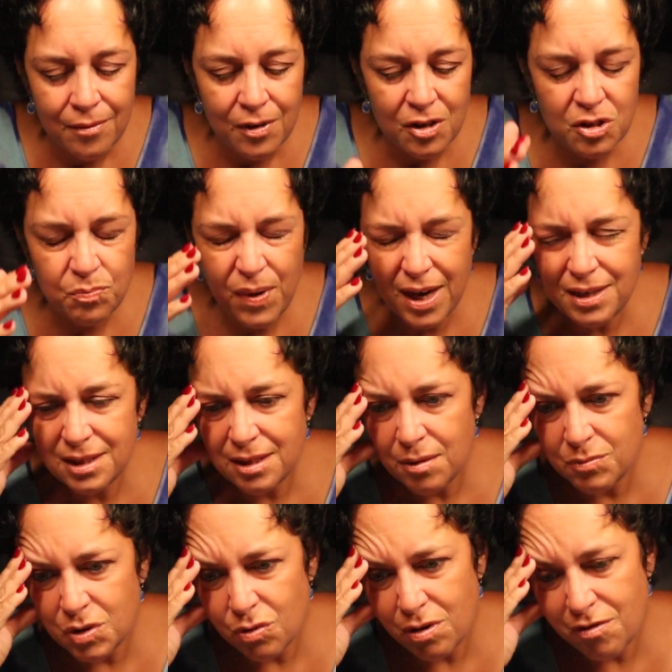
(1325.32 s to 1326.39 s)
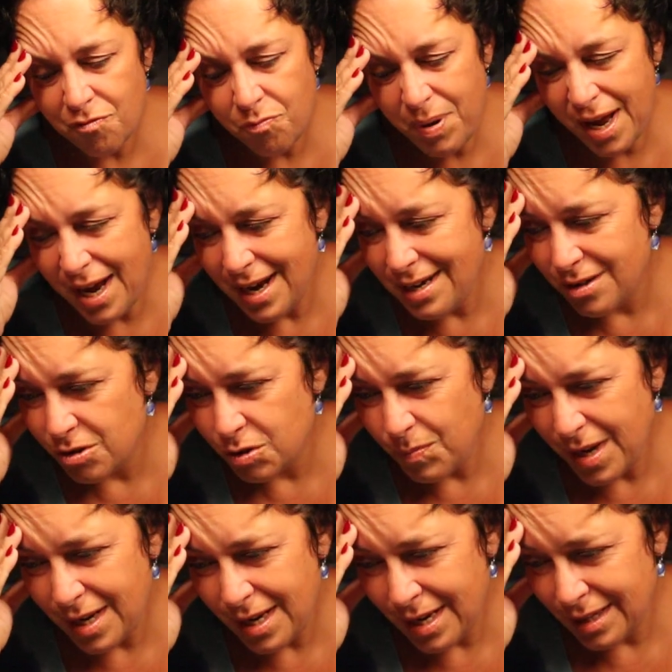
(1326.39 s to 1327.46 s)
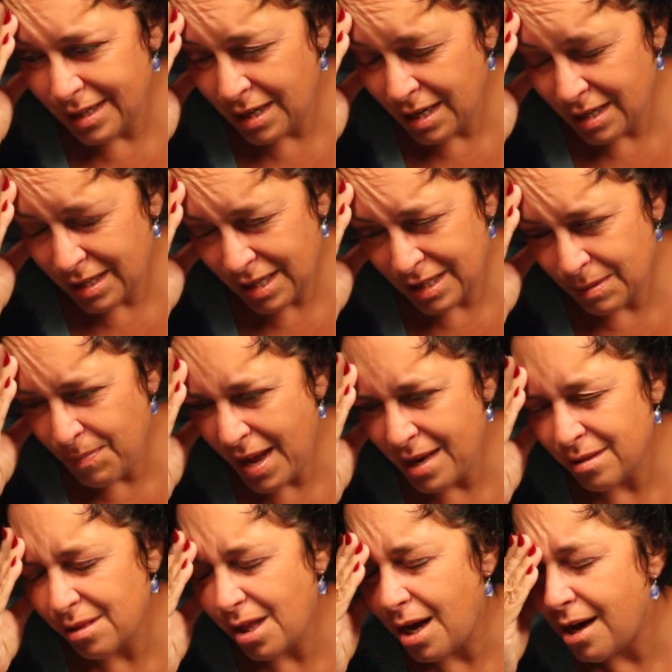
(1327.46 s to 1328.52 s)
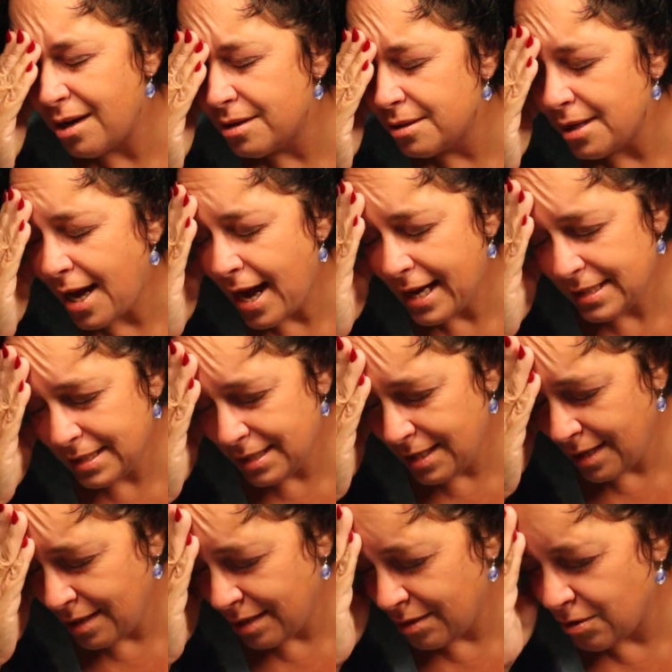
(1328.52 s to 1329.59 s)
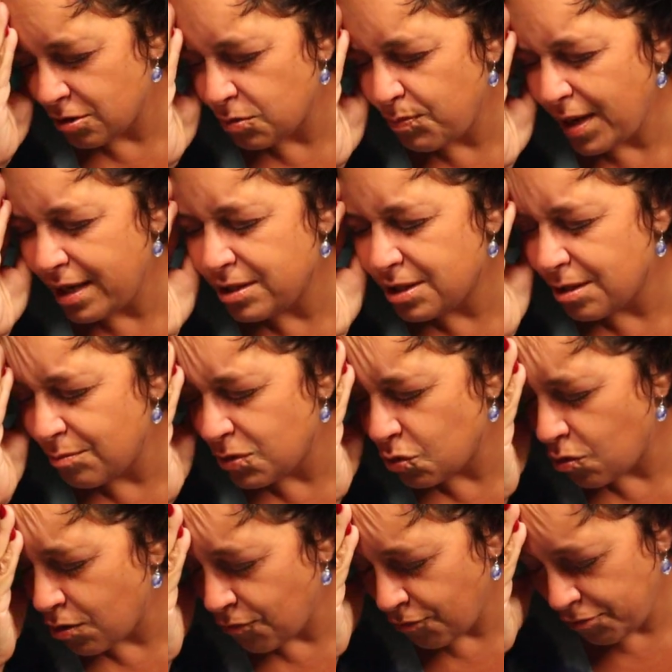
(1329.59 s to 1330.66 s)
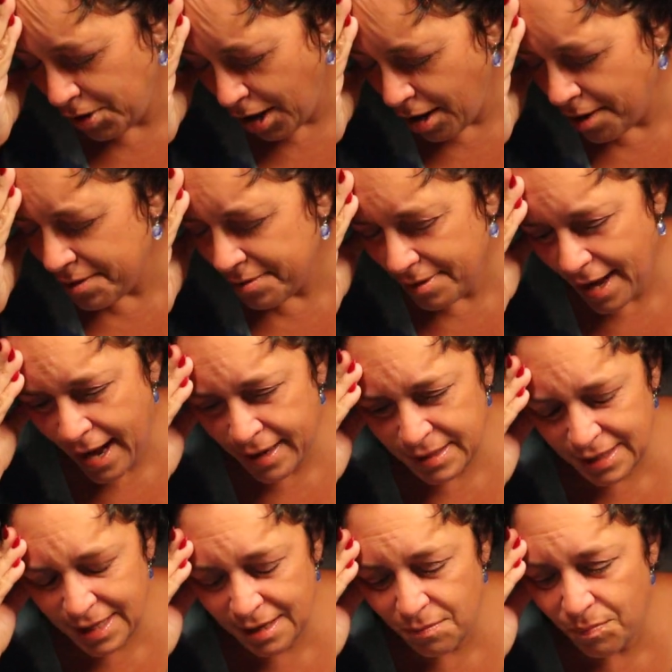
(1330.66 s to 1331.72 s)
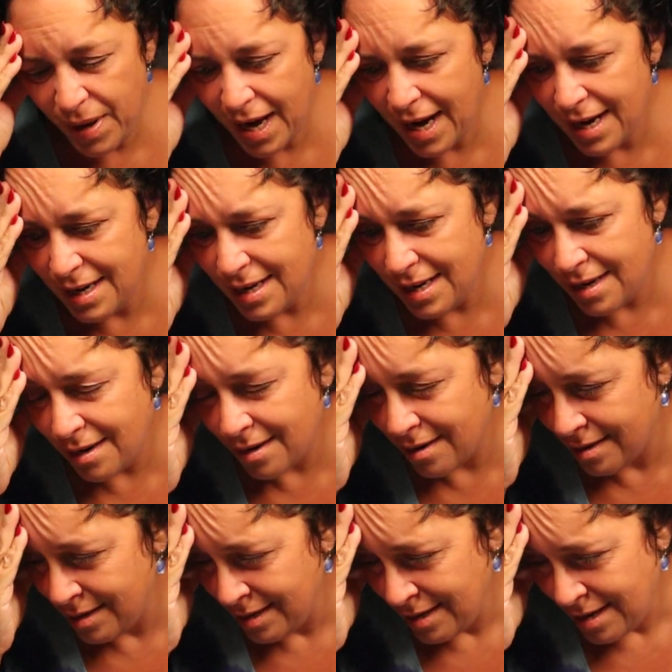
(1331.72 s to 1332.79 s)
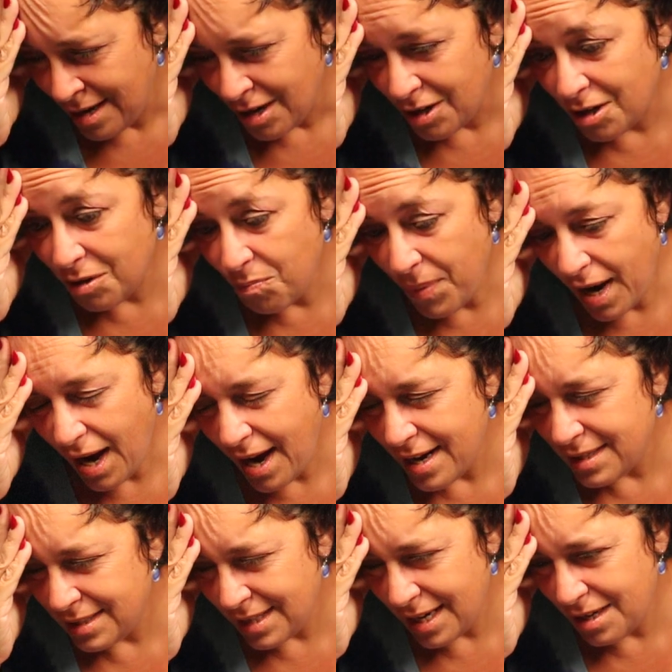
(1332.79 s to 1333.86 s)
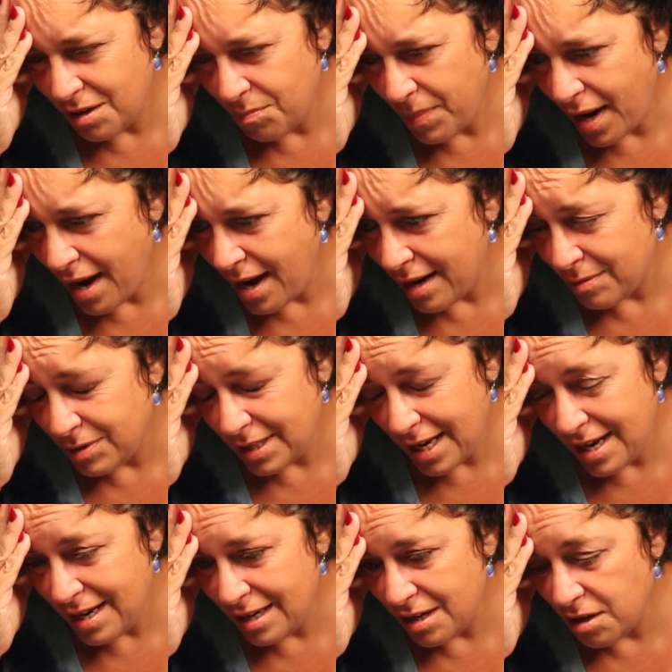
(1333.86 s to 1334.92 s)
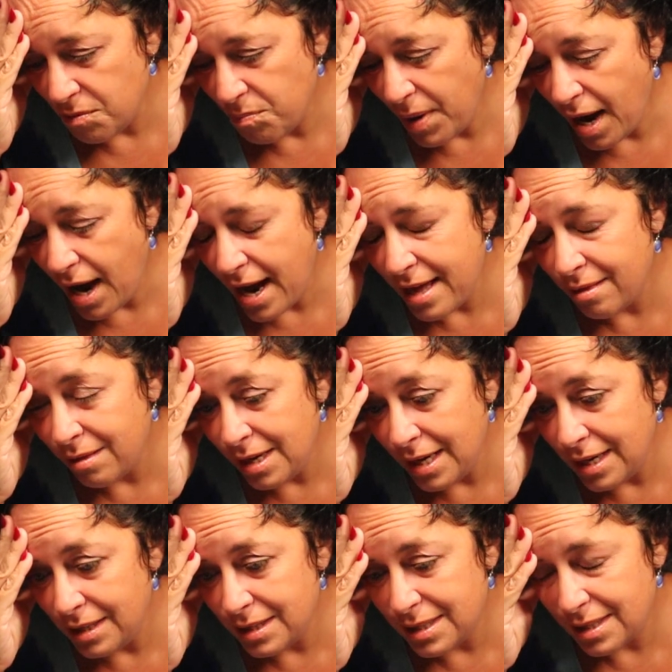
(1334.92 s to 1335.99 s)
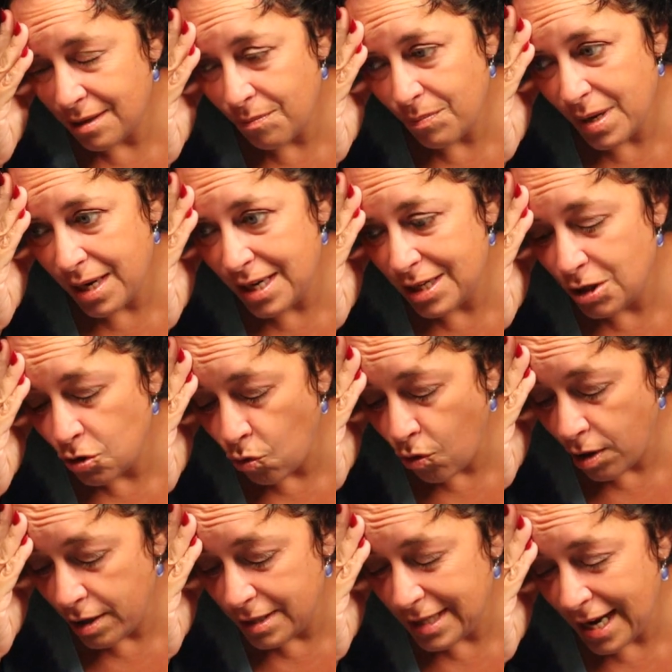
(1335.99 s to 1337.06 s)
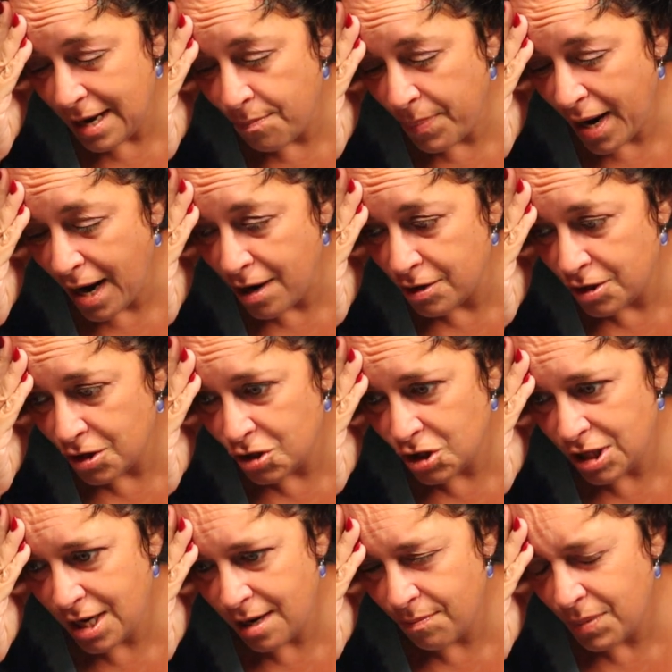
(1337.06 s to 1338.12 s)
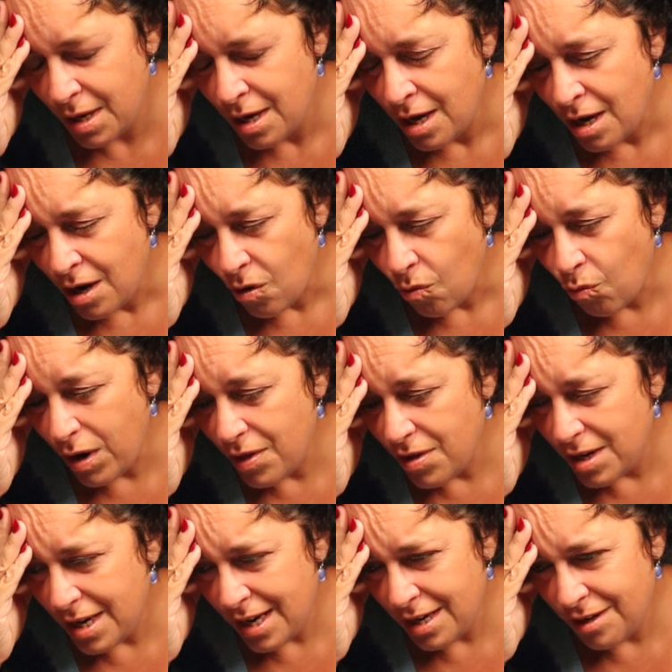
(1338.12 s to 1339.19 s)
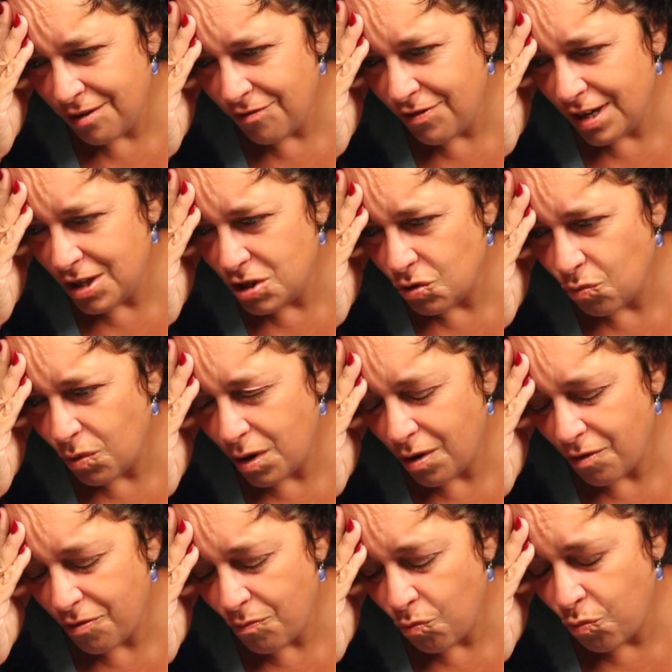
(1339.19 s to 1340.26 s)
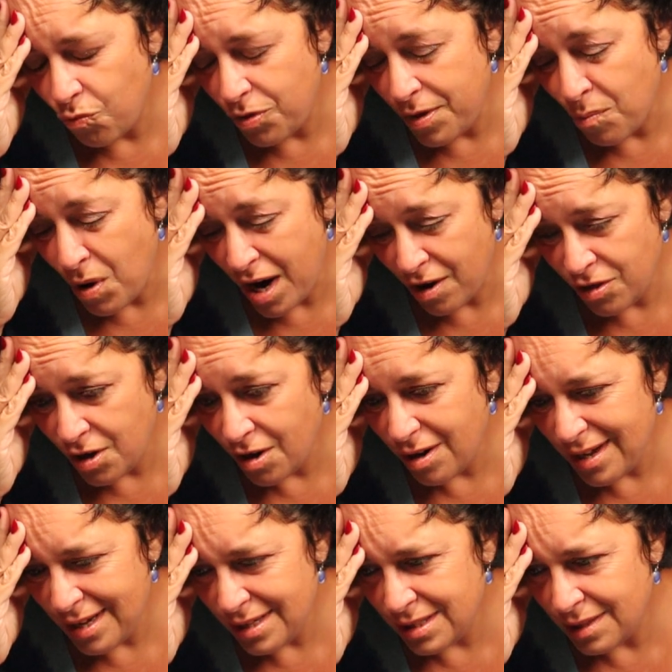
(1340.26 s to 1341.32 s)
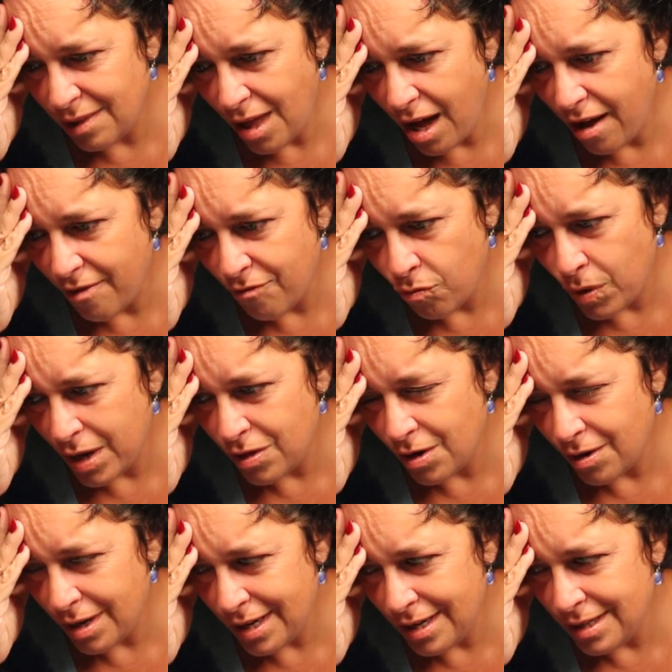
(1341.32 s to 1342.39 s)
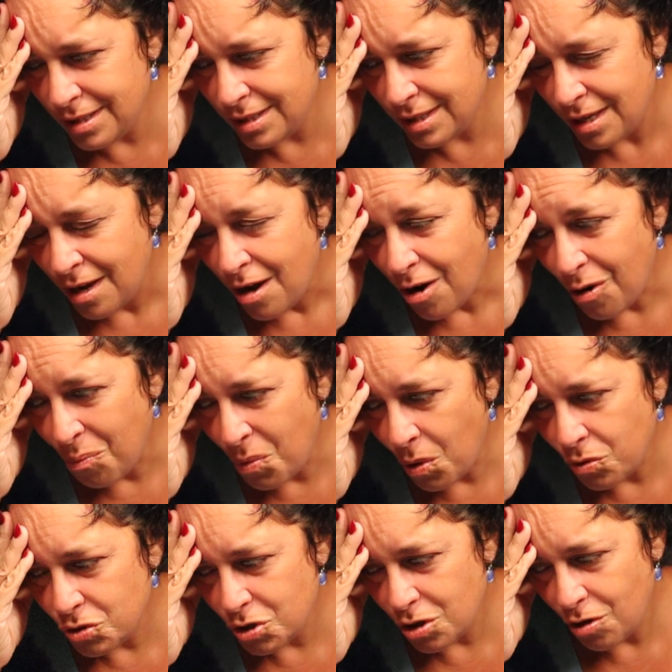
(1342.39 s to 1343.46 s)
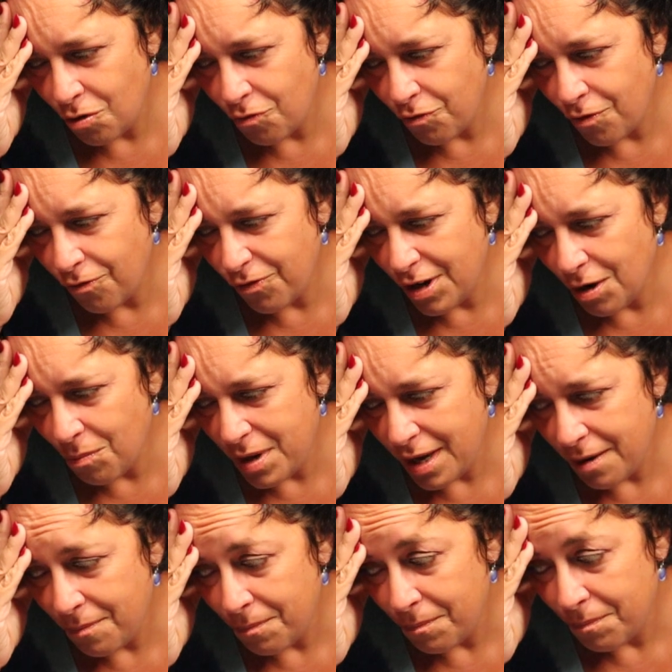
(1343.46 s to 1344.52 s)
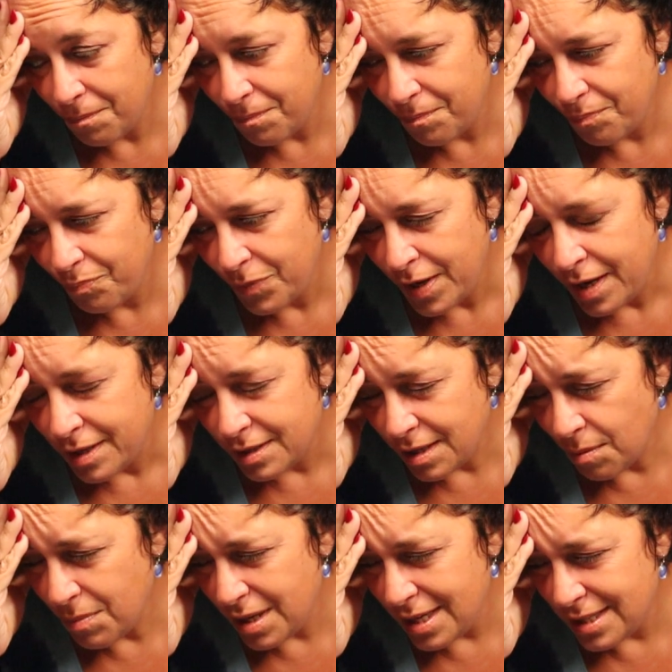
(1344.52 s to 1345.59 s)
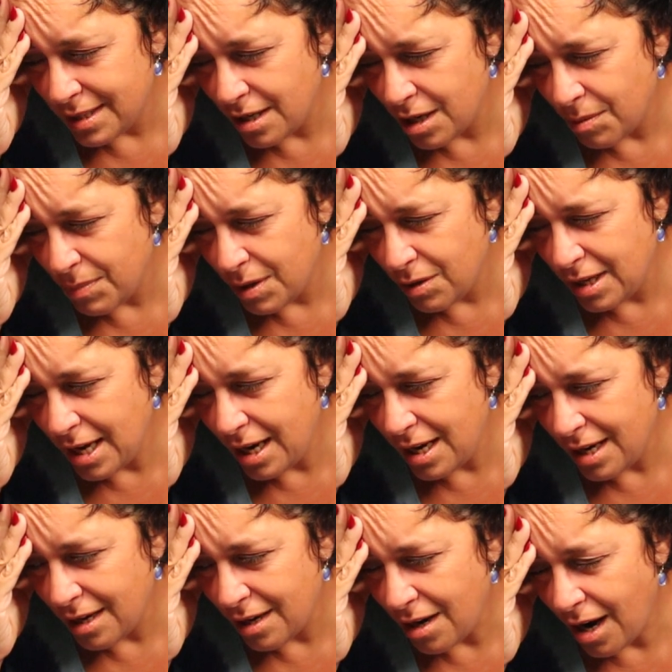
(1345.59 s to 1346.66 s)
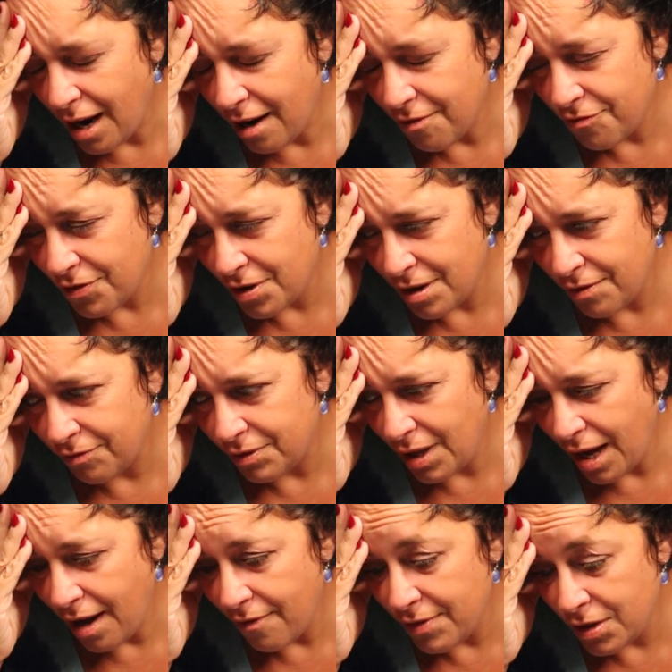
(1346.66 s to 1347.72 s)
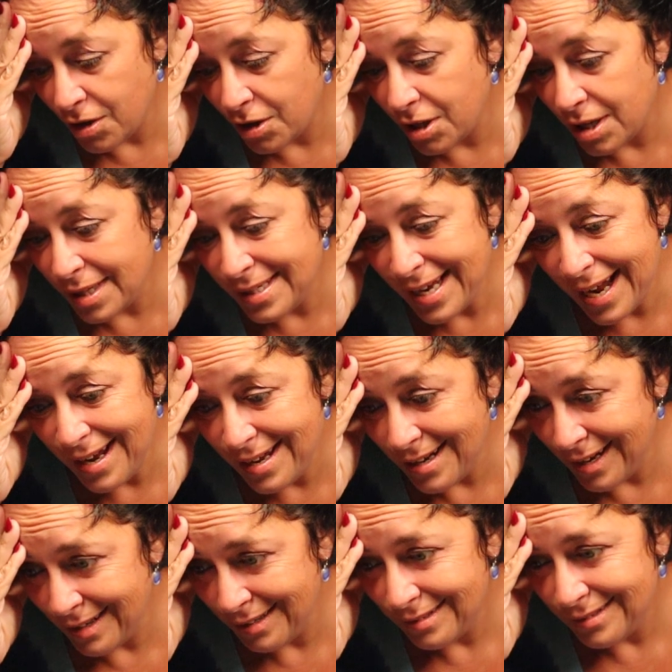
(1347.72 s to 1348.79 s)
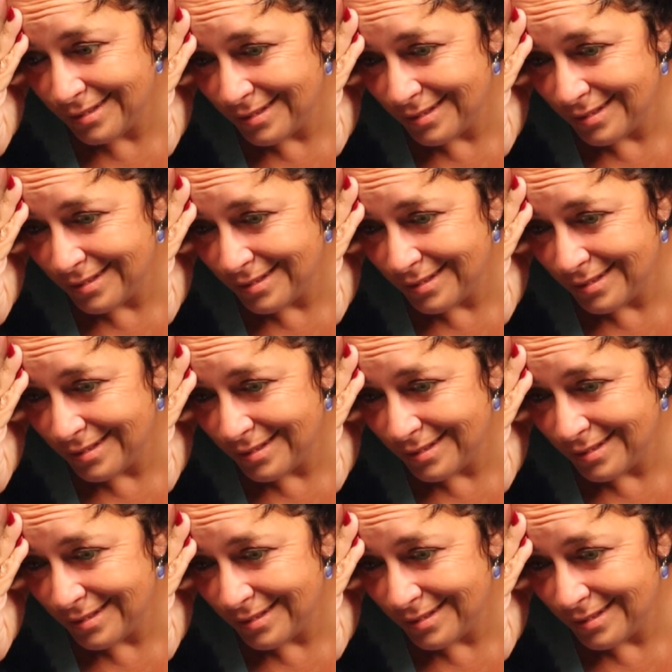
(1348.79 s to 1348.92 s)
There's been some sort of pain. There's been, and it's been long lasting. There's been some sort of long lasting pain here. Goodbye. Say goodbye. Saying goodbye leads somebody towards a partnership with an individual where there is love, where there is emotional fulfillment. Somebody's going to be getting an offer of love and they're going to take it.